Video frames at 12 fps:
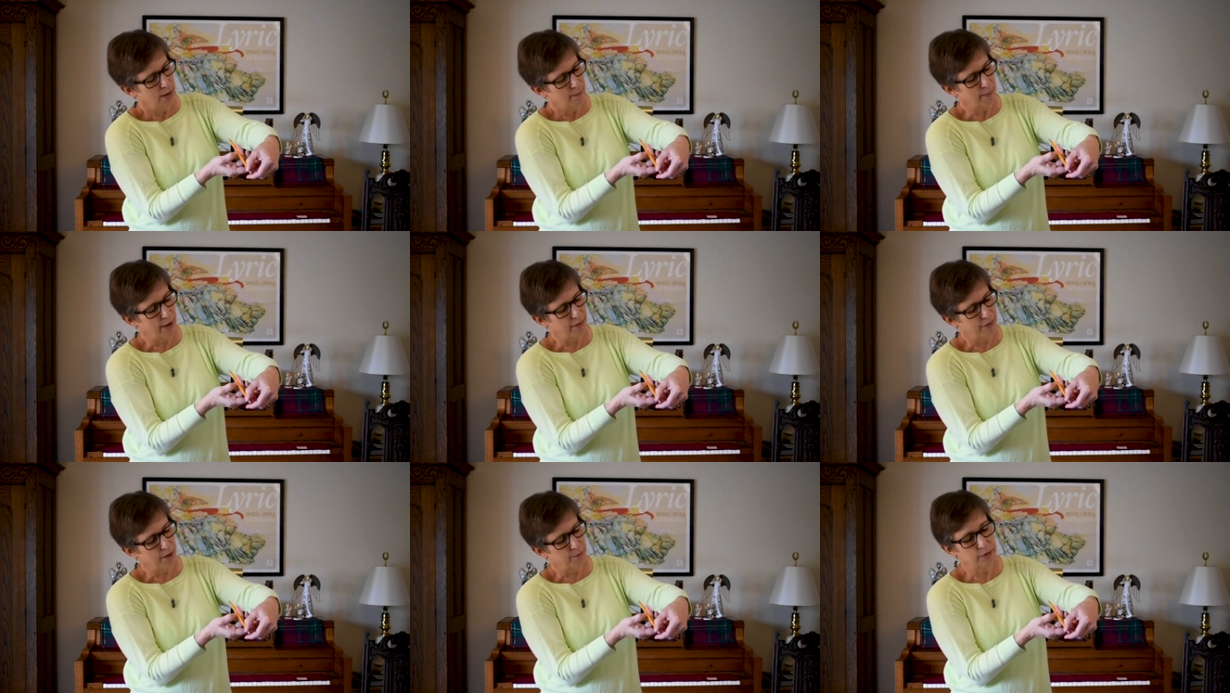my
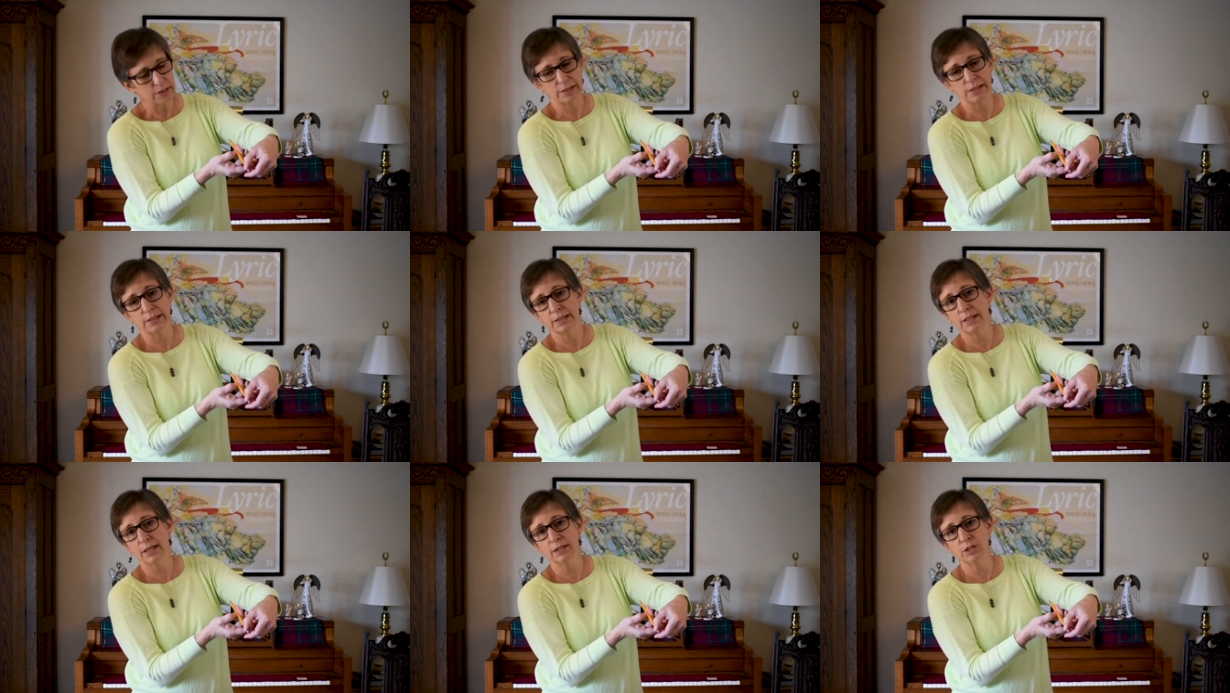thumb doesn't
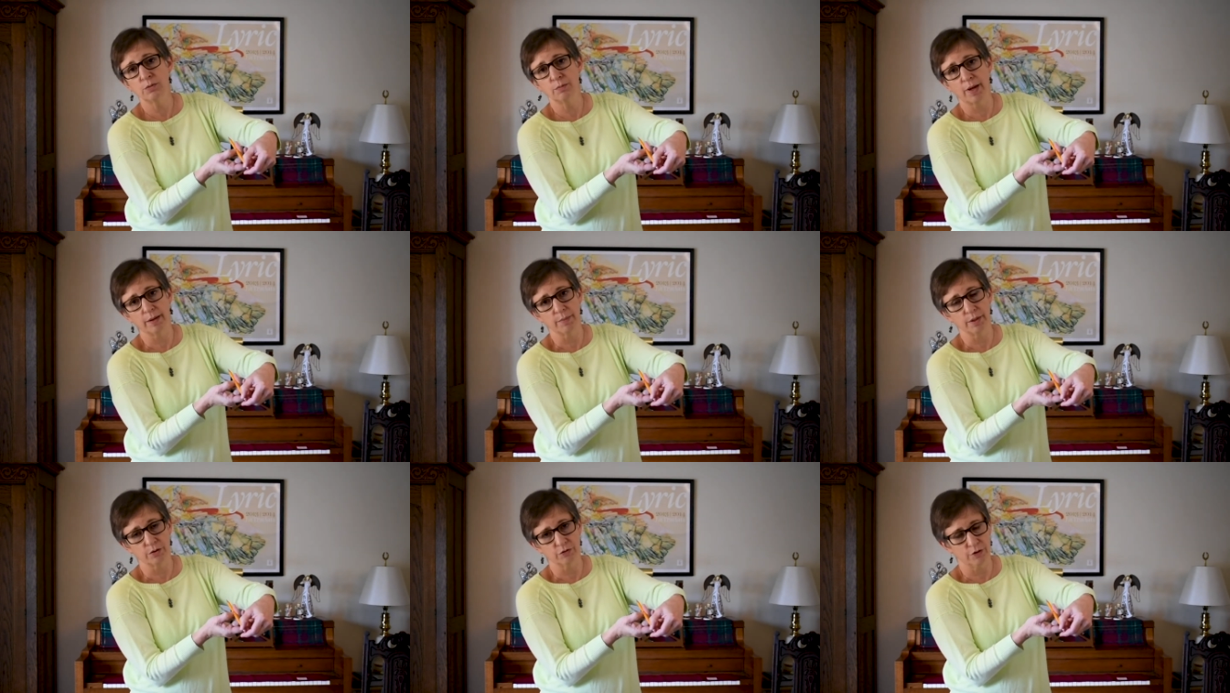touch my
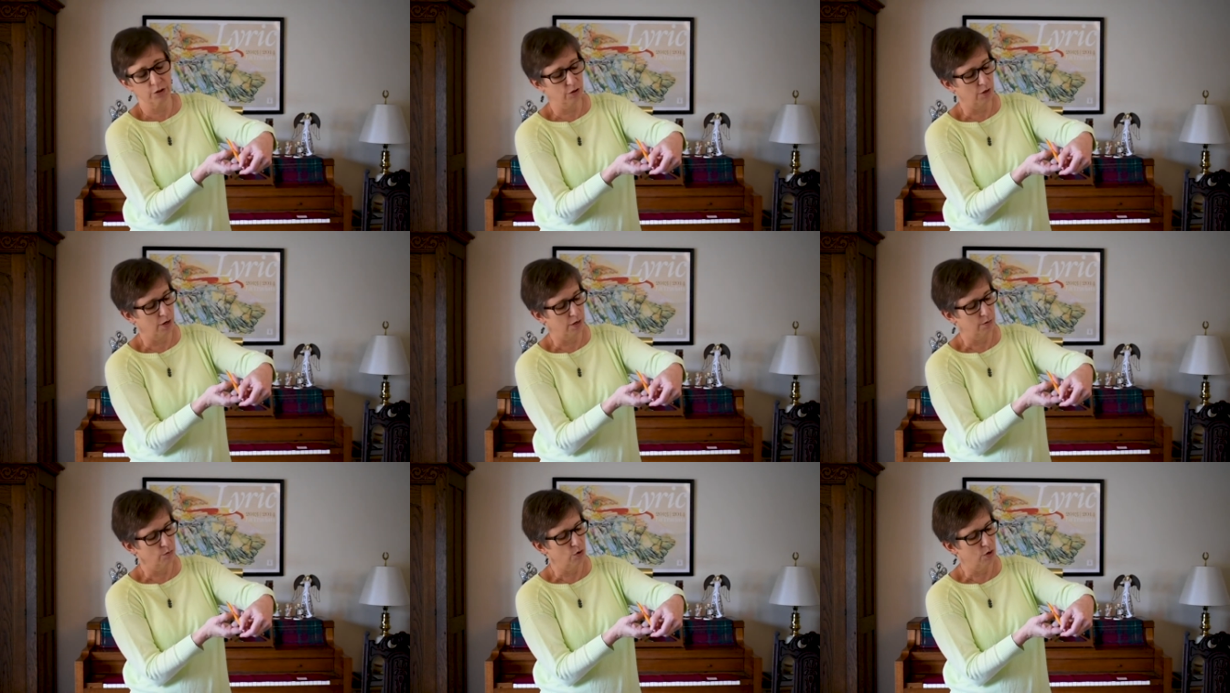middle finger
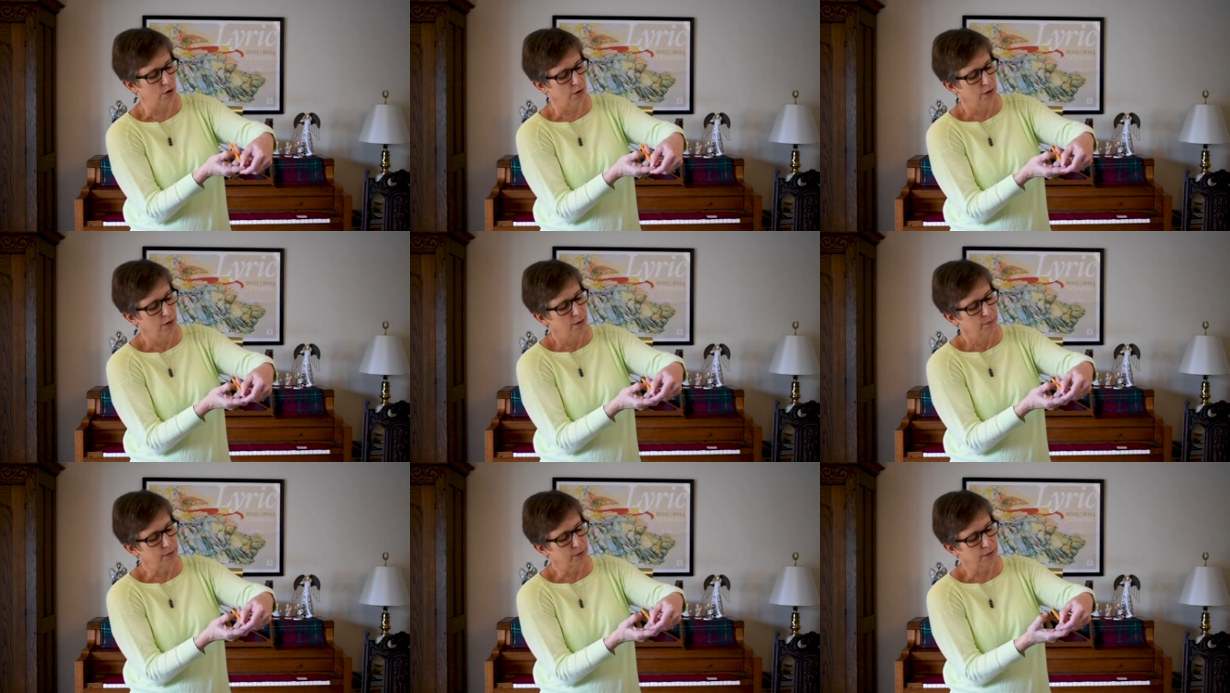anymore
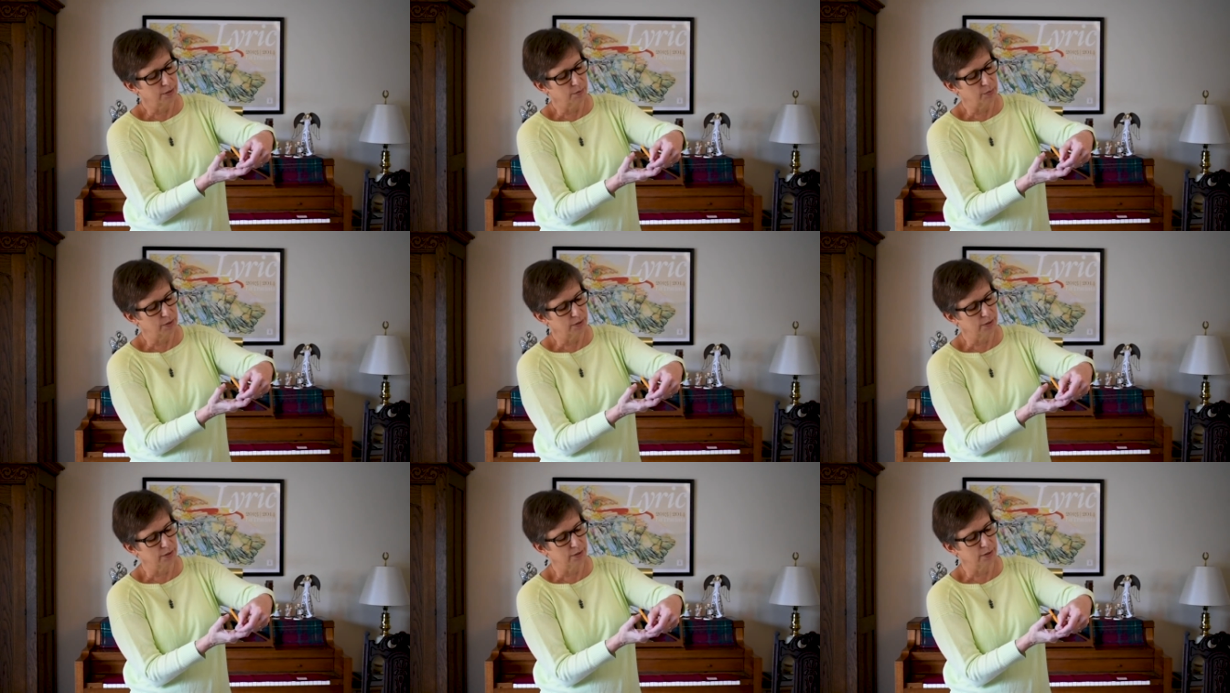because the
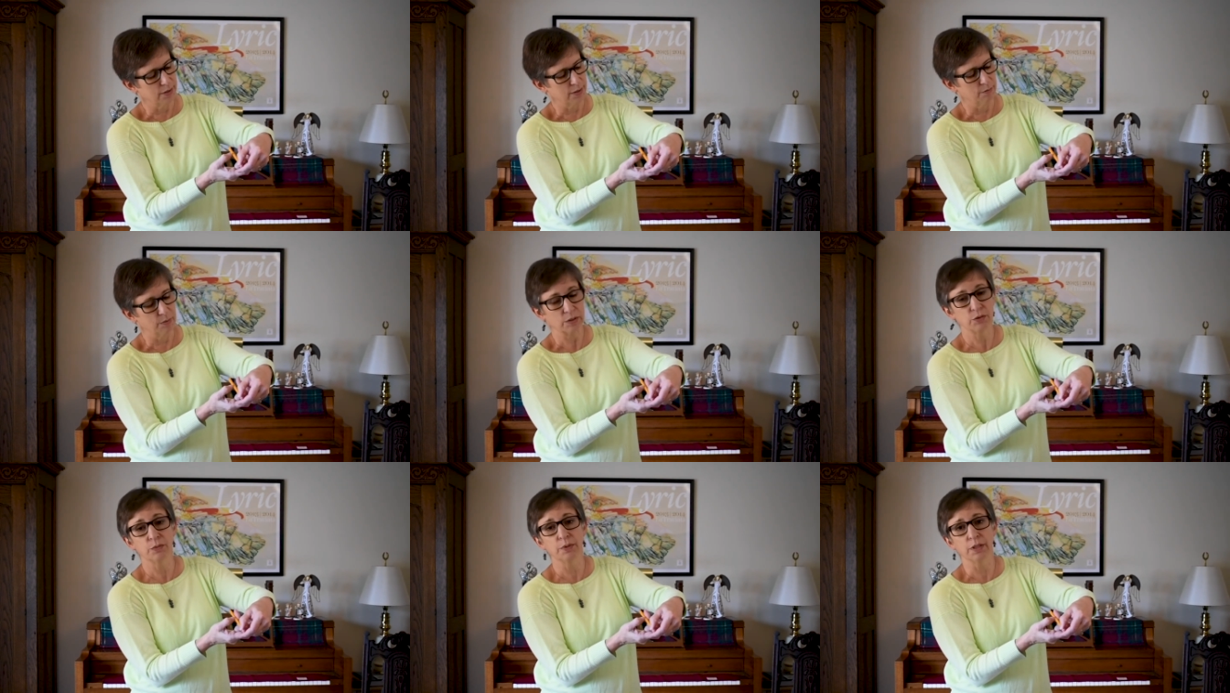pencil is in
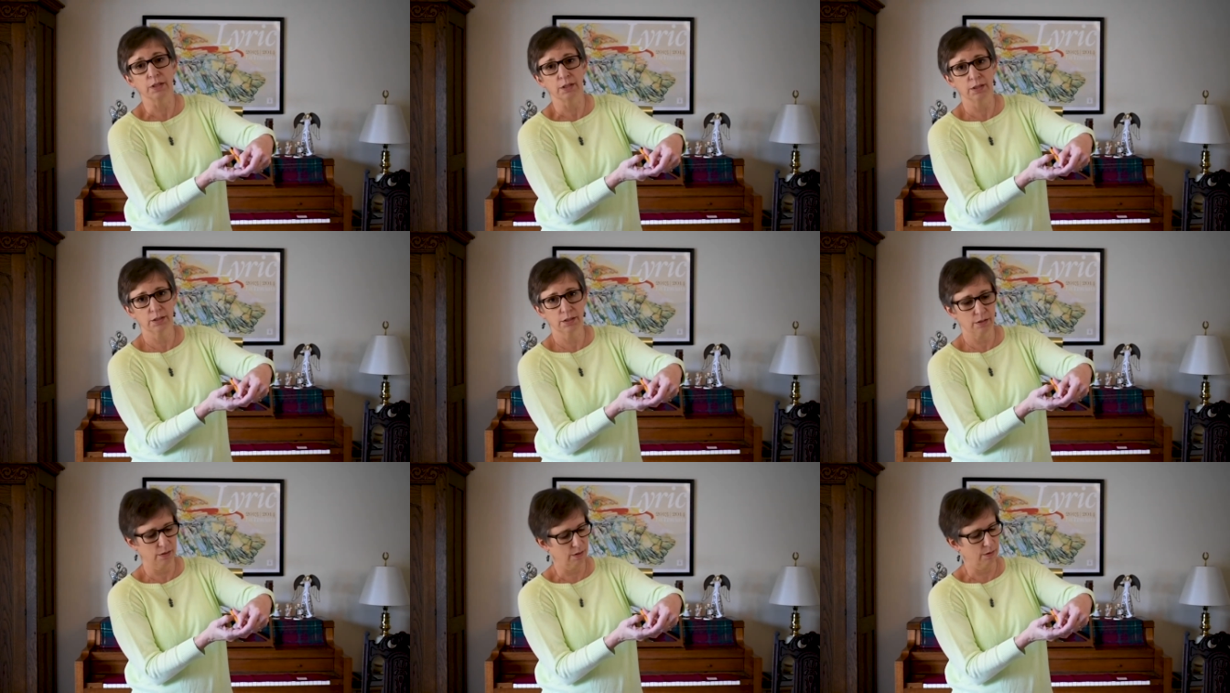between
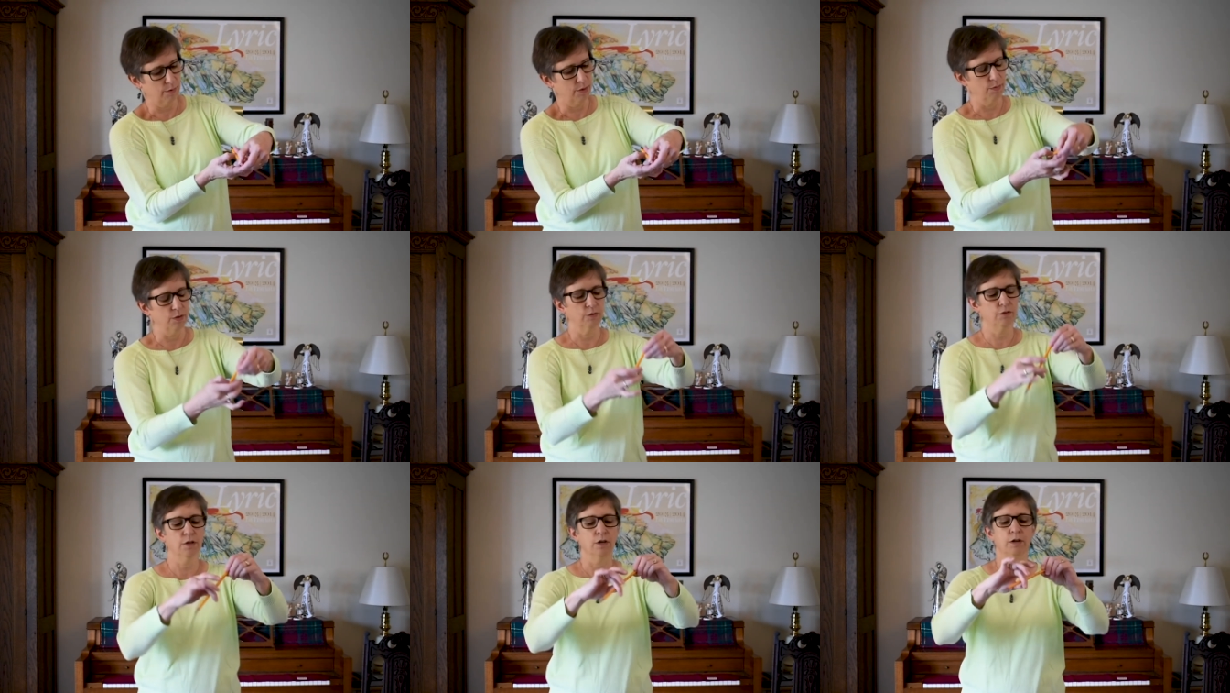the thumb and the middle
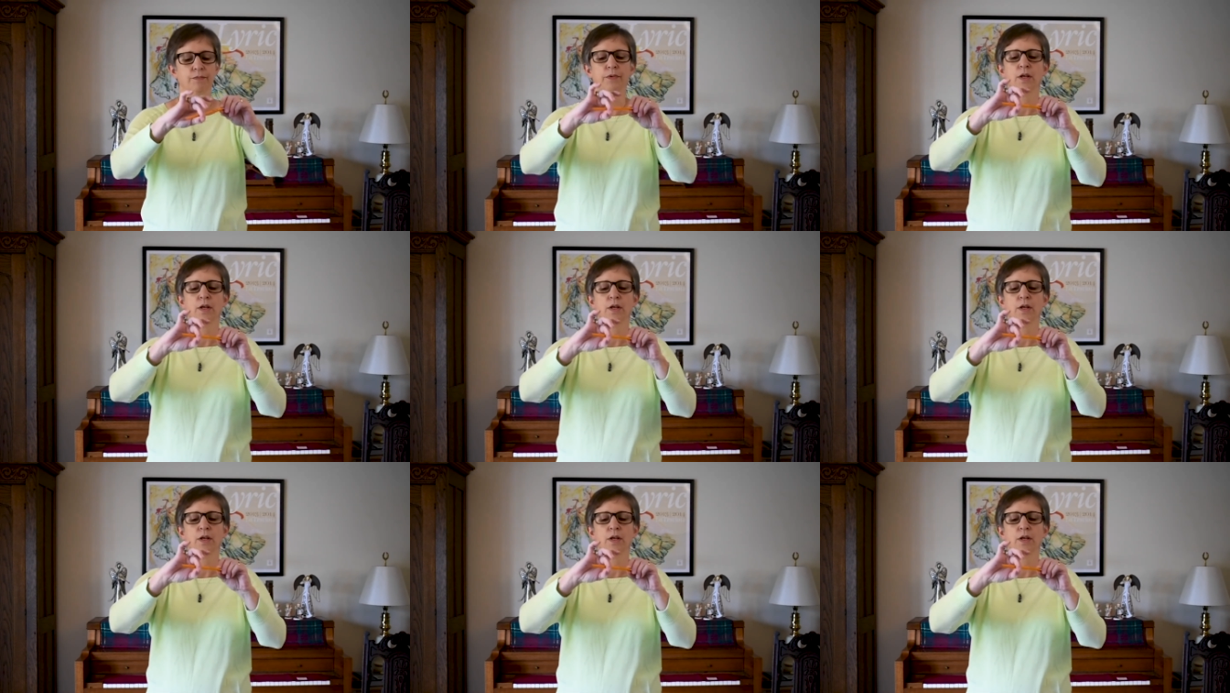finger.